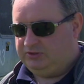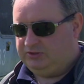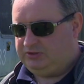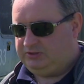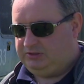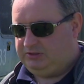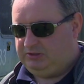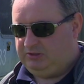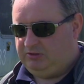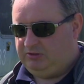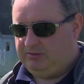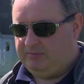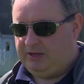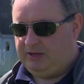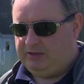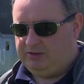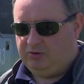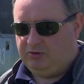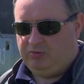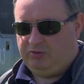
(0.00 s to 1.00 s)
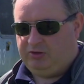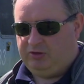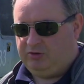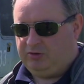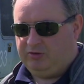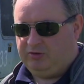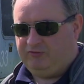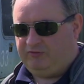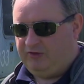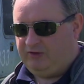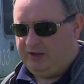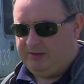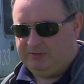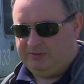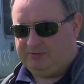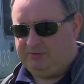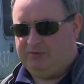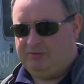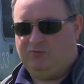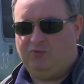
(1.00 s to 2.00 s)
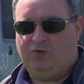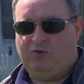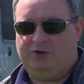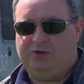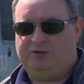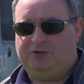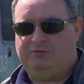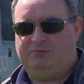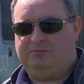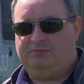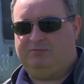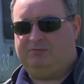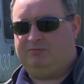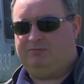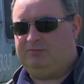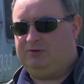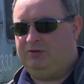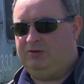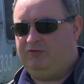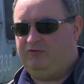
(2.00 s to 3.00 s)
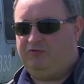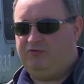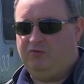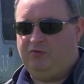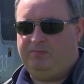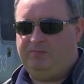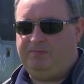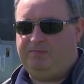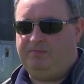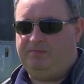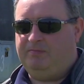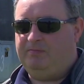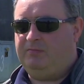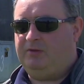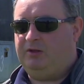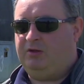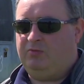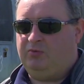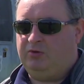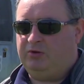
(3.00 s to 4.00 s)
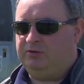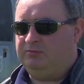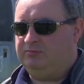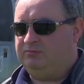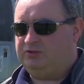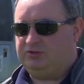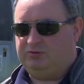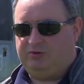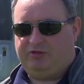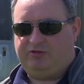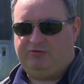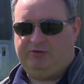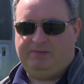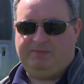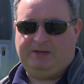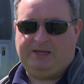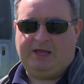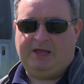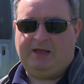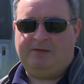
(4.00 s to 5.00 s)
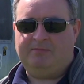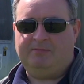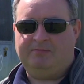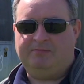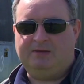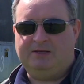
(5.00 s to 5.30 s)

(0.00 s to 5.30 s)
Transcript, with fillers: is you, know, you might know that you're going to fly between one and you know four uh, one on sort of 3 p.m.